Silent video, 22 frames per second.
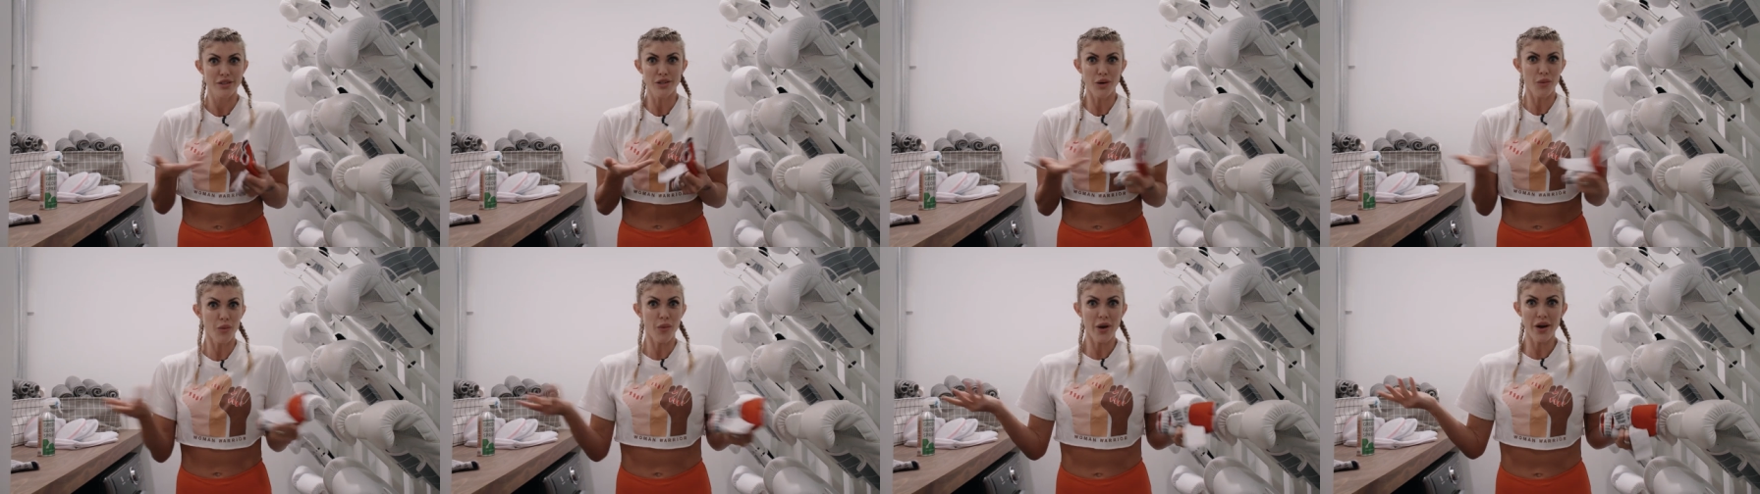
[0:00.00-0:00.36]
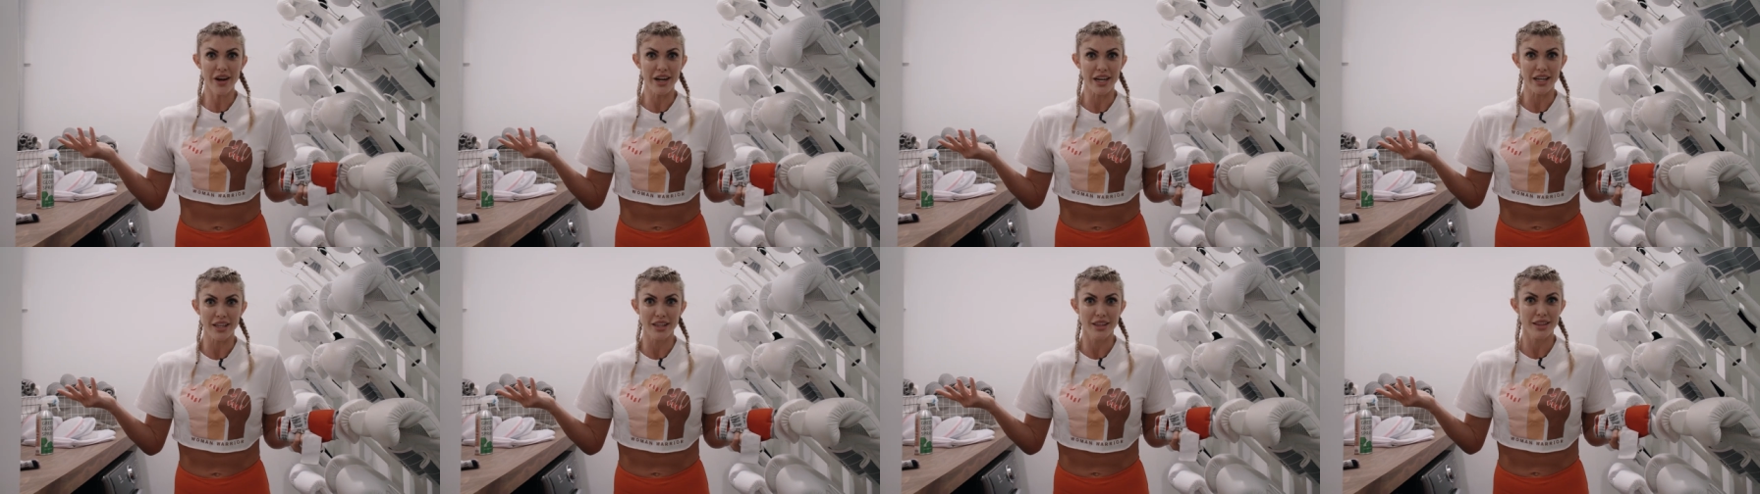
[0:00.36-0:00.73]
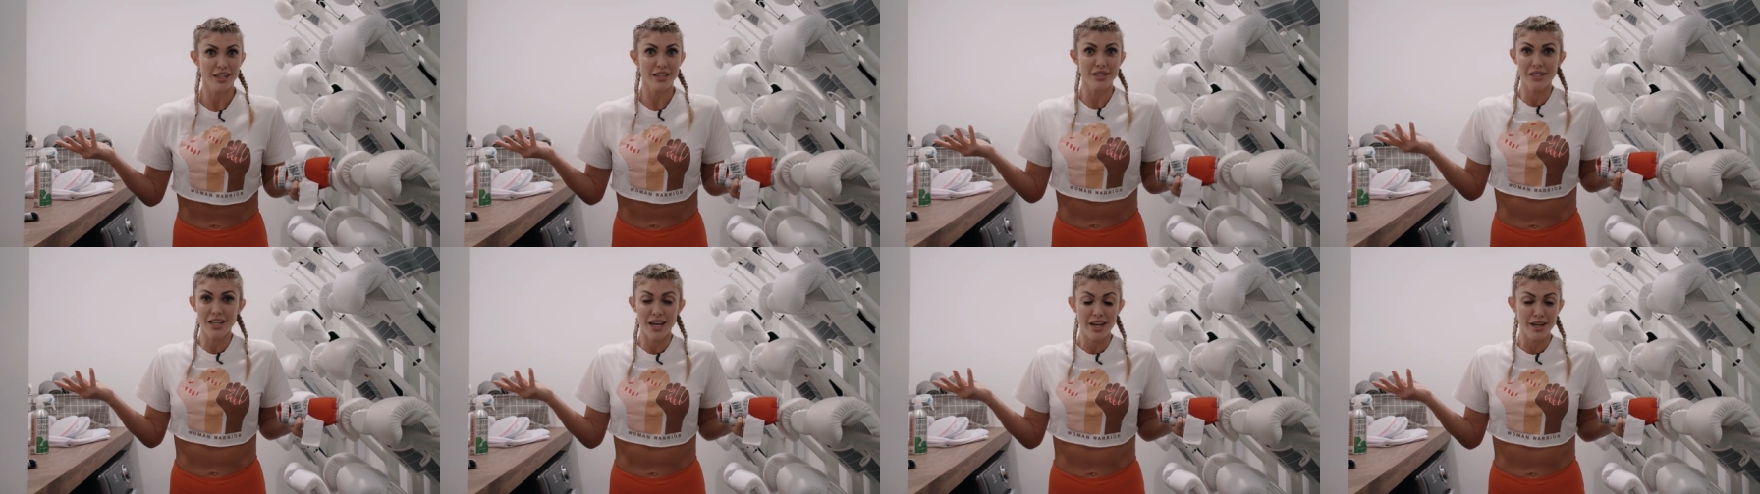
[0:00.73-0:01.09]
don't worry,
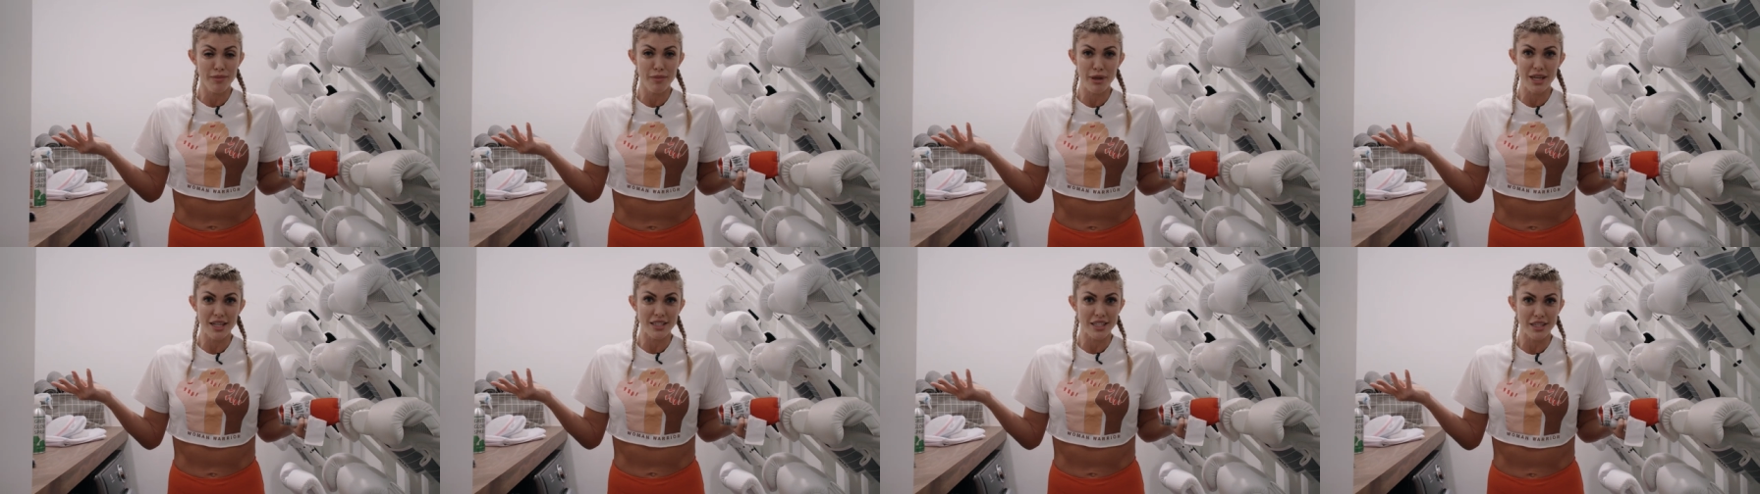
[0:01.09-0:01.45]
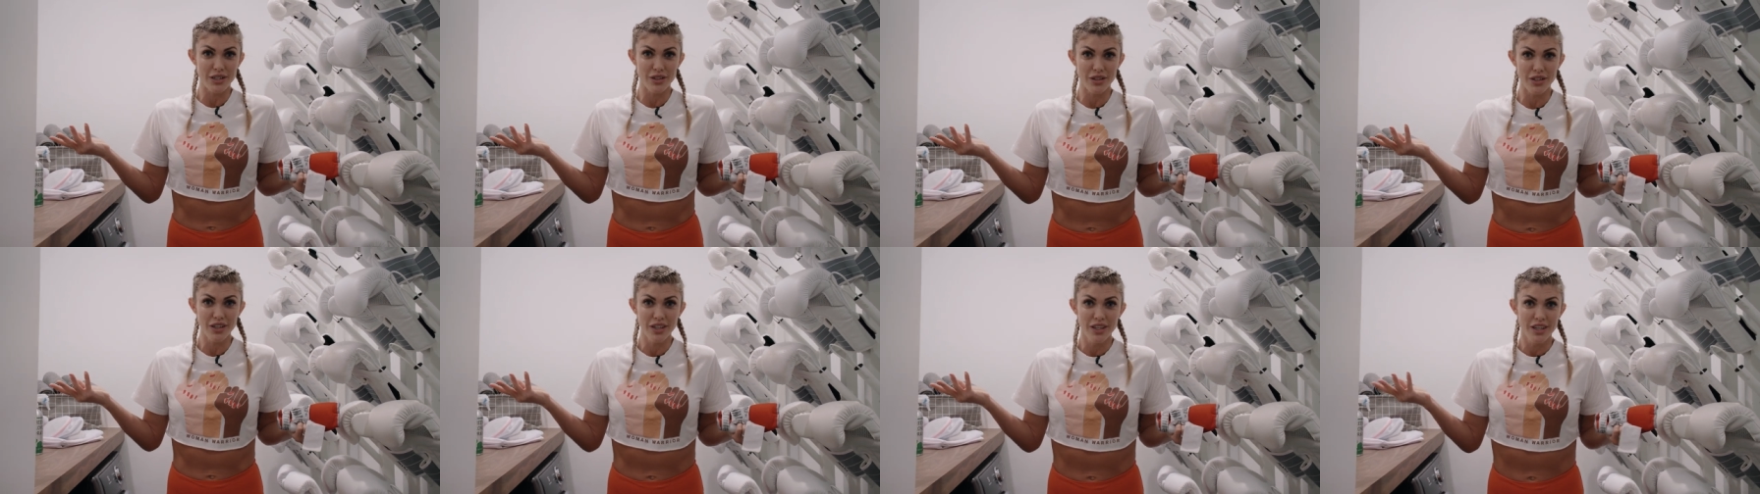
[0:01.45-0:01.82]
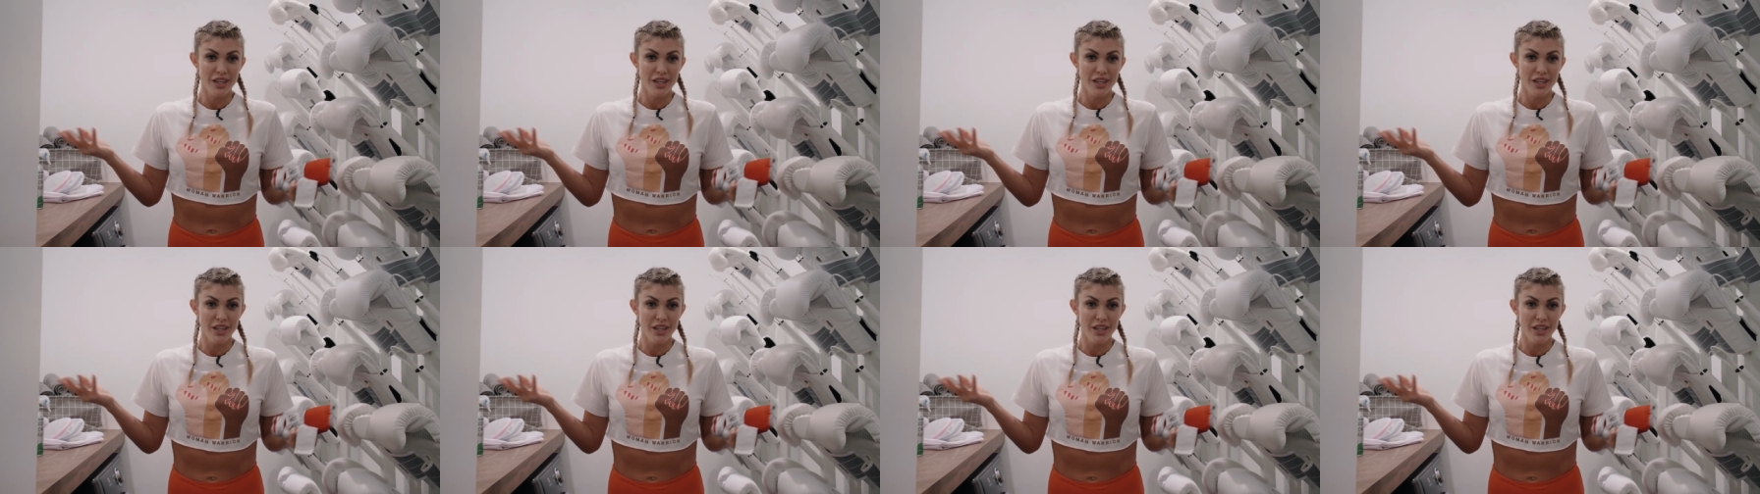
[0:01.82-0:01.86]
that's not a big deal.